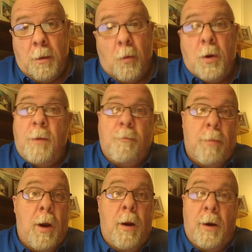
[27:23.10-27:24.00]
Don't keep
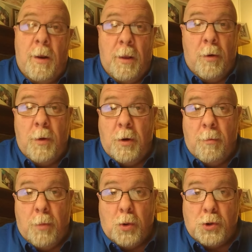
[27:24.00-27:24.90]
burying it, though, in
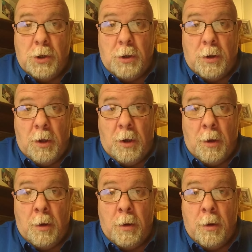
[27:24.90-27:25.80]
your bullshit thinking